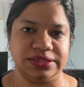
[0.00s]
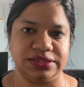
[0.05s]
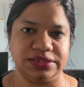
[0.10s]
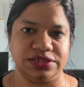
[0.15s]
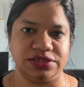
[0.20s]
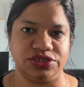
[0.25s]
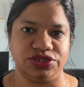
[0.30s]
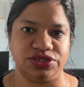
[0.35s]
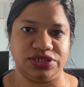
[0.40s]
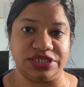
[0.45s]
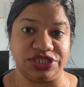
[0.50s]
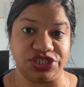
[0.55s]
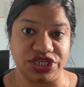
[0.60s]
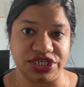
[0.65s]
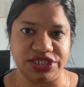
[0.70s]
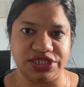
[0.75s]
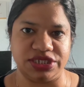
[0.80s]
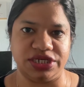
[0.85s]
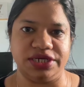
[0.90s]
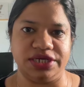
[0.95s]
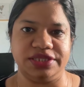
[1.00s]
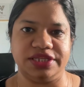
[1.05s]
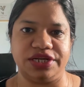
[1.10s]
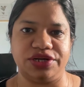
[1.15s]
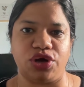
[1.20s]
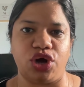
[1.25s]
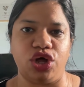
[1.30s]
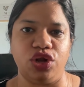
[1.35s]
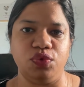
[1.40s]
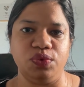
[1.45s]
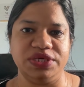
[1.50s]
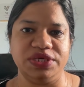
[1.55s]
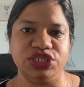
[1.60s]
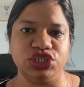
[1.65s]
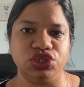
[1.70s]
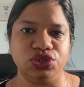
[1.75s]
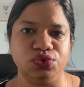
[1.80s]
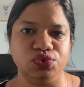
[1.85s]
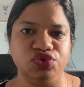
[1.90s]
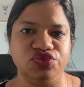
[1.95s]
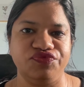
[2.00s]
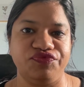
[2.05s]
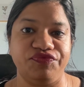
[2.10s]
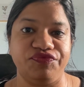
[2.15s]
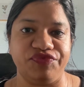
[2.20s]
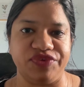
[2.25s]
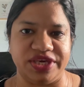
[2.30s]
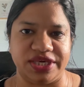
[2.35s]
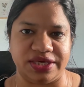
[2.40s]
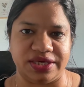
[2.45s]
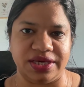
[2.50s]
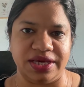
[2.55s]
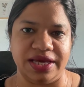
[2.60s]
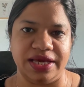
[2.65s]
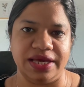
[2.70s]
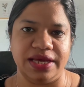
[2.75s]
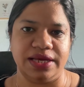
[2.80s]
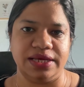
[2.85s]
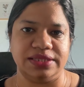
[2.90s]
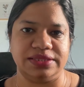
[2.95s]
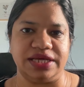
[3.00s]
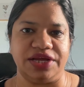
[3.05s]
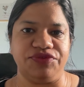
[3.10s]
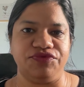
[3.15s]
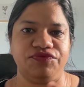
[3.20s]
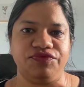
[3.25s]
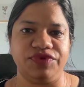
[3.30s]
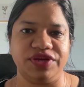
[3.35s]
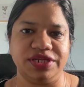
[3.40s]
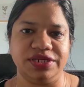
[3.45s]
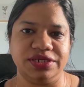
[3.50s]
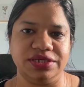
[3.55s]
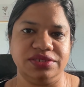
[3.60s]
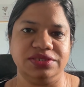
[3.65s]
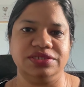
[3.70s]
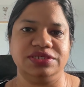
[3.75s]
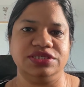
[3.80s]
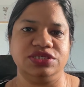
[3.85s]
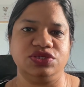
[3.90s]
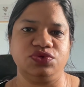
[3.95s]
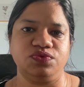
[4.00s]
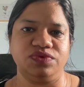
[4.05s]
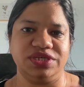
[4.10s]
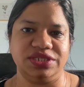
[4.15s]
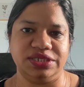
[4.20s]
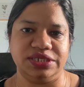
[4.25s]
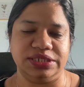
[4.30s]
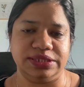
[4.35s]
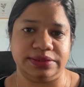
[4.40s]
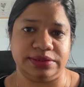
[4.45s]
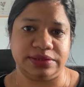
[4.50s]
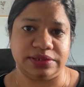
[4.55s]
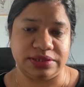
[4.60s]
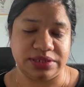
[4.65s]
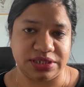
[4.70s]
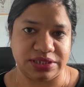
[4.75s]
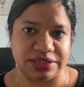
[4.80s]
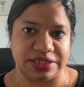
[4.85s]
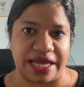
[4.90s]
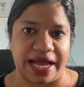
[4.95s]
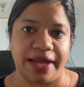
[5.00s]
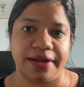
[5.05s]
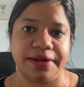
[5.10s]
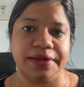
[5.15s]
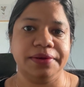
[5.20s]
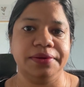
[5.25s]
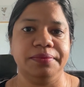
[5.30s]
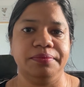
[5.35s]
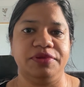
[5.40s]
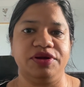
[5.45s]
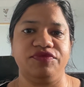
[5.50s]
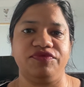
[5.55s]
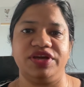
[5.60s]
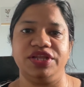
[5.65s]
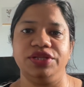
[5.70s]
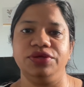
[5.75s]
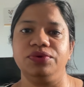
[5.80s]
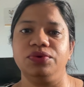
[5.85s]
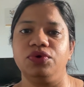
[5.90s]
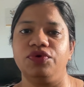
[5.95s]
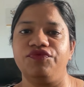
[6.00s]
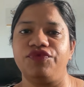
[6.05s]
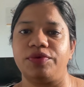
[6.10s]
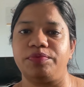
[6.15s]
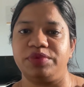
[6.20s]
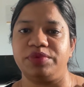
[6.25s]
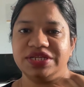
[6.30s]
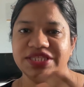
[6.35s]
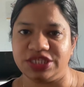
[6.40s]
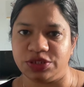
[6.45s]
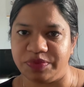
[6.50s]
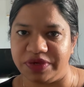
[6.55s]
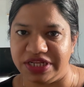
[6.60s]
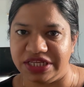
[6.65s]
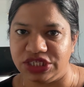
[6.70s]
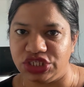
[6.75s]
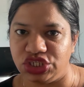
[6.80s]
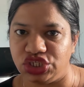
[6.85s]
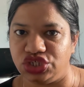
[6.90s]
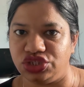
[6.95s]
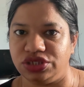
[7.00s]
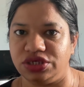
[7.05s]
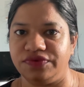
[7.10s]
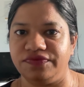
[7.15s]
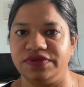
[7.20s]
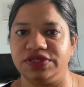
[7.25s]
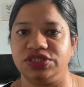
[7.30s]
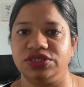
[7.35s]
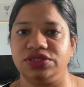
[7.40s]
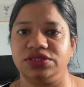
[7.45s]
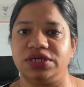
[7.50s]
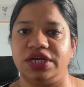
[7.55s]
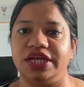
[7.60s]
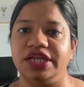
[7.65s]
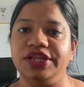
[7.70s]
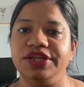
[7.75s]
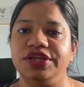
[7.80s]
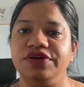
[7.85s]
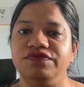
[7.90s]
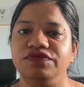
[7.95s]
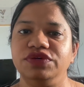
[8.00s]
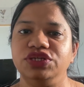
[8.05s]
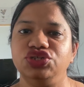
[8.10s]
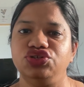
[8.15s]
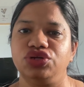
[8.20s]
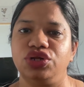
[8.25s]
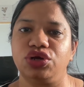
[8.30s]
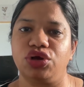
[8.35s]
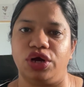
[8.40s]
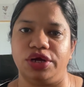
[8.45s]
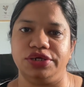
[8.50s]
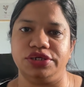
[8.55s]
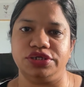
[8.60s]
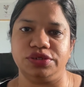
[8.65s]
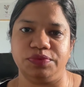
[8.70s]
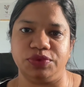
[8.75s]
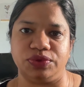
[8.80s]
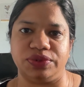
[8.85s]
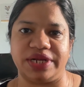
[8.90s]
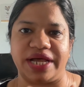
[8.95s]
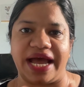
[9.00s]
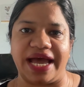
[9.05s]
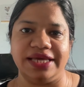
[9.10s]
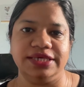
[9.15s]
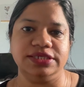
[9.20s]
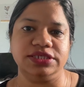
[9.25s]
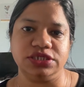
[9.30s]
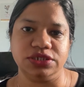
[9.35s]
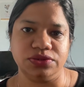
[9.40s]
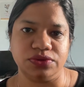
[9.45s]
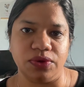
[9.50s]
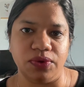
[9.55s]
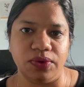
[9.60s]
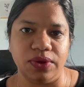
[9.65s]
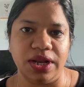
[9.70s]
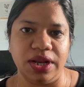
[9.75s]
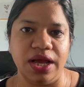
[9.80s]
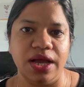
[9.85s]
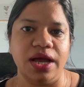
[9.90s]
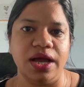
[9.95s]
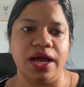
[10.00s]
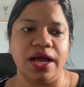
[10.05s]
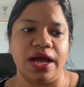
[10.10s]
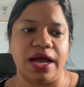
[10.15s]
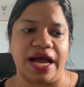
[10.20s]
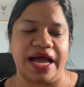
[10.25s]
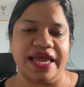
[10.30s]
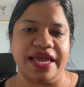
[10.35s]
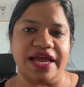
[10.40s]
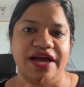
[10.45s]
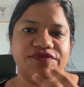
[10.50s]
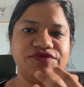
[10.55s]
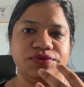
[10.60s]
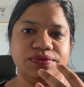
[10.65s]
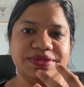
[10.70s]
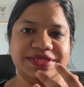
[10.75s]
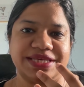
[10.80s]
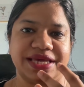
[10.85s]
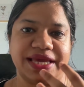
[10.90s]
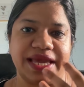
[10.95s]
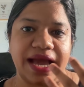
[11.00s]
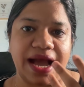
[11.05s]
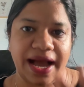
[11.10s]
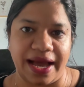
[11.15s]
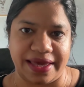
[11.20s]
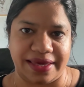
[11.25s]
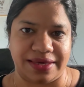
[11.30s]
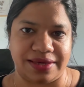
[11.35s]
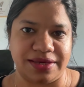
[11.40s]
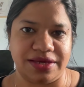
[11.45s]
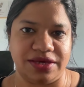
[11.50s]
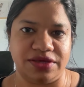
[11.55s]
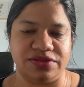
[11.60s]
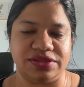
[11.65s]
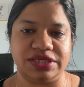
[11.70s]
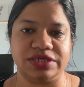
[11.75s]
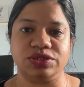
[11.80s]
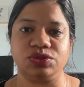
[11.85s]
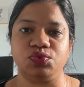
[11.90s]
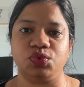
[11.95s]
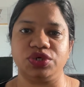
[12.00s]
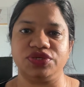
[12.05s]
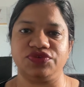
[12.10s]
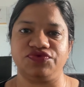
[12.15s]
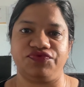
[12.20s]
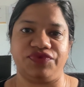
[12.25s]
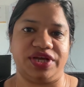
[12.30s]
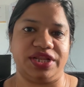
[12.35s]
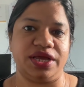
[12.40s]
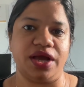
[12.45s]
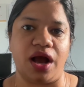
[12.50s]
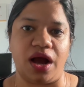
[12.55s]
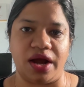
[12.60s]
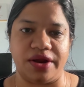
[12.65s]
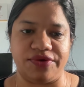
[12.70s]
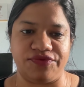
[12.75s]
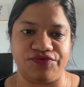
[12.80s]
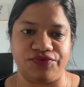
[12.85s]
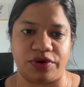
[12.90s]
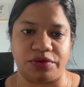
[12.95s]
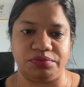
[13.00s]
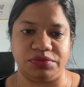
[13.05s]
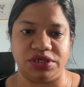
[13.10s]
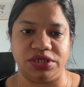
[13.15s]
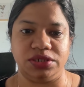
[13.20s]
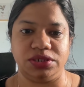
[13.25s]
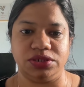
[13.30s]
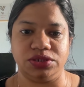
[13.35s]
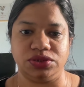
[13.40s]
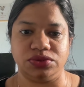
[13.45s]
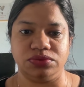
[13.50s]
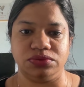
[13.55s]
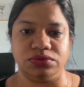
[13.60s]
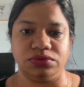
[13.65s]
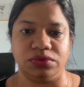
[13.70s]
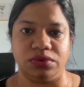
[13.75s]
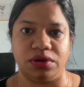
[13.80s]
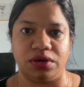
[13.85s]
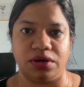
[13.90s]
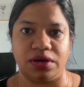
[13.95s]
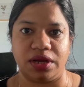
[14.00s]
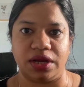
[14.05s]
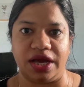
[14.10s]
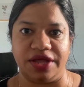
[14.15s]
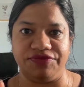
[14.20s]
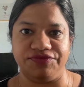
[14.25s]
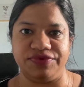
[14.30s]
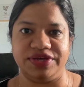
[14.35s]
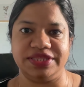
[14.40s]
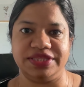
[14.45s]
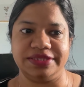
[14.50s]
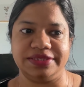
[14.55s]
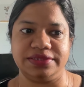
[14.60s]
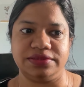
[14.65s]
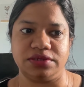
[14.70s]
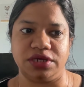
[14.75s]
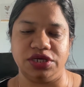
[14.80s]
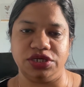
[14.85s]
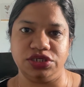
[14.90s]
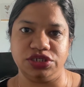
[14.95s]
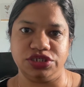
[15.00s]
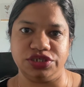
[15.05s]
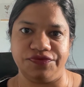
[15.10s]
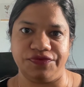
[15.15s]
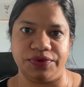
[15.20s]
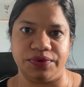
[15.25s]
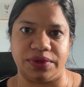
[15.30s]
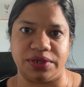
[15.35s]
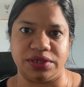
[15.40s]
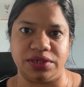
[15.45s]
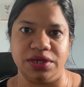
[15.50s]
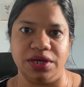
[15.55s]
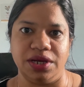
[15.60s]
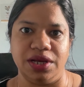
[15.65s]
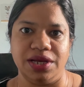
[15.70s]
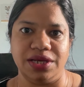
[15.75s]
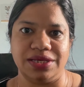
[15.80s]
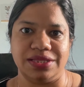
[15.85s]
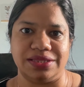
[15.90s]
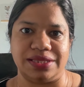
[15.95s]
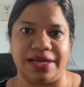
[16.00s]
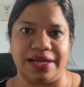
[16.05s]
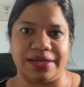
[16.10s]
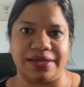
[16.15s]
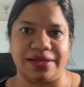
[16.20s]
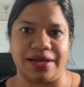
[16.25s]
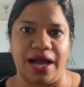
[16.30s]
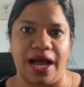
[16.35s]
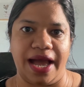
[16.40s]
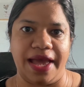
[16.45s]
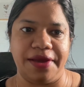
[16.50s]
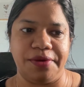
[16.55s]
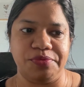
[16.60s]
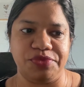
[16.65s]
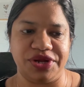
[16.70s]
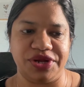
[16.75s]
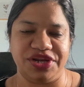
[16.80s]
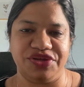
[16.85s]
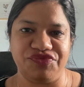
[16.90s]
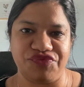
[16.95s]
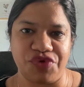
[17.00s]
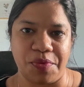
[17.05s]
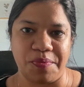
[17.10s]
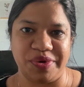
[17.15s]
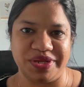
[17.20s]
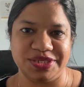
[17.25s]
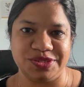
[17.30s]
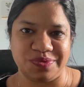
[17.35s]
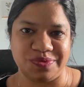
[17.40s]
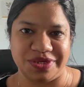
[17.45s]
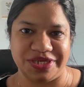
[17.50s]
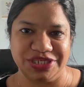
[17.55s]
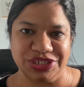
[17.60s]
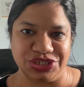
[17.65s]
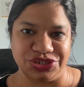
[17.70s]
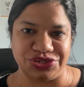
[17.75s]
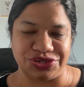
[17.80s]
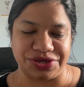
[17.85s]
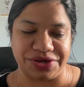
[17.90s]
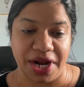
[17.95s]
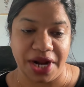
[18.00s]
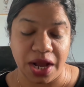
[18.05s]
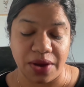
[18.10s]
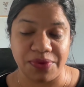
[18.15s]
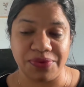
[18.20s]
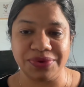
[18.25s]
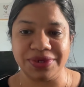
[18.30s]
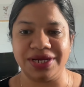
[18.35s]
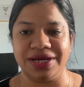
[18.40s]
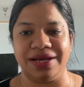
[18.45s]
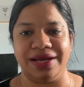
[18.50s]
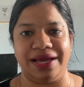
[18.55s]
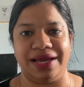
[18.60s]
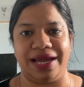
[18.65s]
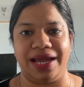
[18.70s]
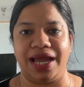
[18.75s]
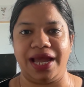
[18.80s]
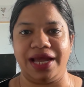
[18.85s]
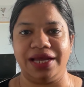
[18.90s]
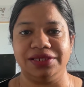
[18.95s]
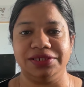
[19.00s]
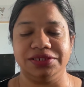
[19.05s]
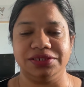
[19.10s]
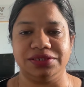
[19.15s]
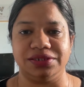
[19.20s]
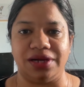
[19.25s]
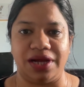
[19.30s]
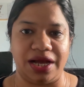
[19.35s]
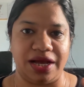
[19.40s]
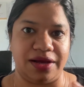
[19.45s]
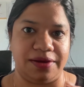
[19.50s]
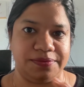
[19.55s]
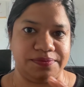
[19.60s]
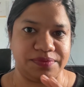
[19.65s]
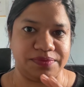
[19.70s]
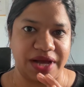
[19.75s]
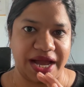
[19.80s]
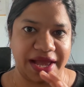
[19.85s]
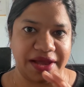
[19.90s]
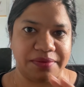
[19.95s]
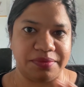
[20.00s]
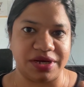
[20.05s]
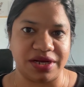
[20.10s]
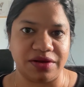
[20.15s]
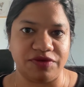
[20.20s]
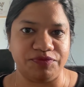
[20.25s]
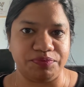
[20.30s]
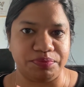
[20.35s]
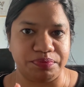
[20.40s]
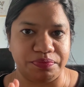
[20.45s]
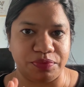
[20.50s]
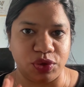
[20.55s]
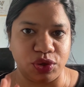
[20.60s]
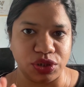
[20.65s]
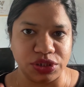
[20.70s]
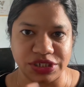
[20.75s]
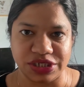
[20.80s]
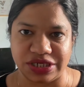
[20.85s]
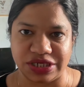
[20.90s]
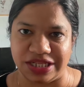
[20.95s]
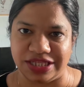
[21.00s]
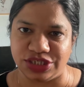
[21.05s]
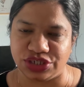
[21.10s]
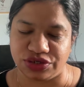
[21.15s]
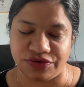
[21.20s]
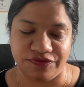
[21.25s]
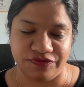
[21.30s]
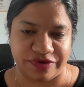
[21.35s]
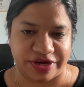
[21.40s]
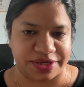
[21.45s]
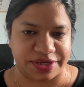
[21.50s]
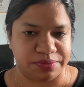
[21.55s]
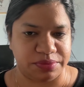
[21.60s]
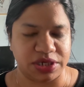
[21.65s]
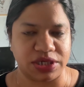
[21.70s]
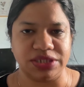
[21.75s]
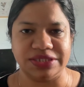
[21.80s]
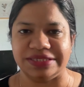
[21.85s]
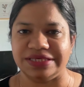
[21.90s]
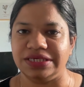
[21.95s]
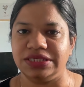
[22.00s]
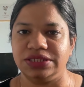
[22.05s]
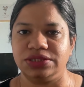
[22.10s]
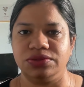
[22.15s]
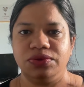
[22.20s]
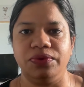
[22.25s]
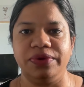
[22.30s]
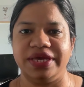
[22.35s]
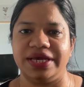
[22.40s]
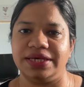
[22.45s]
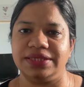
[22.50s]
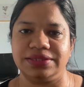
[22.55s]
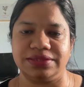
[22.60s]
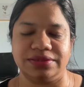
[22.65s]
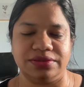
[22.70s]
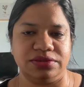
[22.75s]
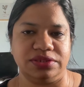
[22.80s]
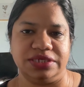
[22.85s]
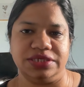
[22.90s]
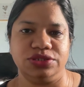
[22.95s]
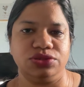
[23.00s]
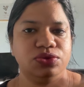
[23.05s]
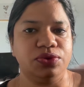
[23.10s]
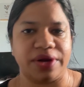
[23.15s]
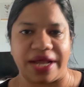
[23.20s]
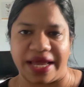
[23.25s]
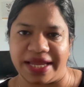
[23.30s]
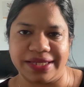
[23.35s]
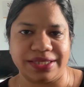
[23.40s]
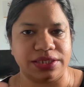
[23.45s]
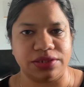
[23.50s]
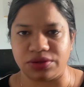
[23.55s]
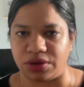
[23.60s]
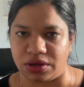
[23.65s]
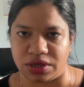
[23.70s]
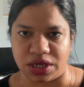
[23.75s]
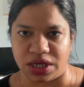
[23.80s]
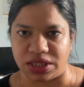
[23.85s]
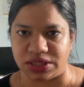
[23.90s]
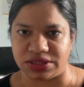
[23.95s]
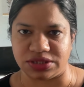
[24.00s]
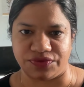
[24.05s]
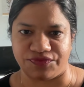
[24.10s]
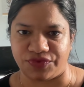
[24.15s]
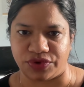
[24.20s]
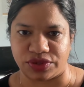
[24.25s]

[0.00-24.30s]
suggested that always use we, that we did this, we did that. But when you go for principal engineer, which is an individual contributor IC role, I have to say I. This was very hard for me to convince the interviewer that I am ready for principal engineer round, and I am a good cultural fit, because there's no right and wrong answer for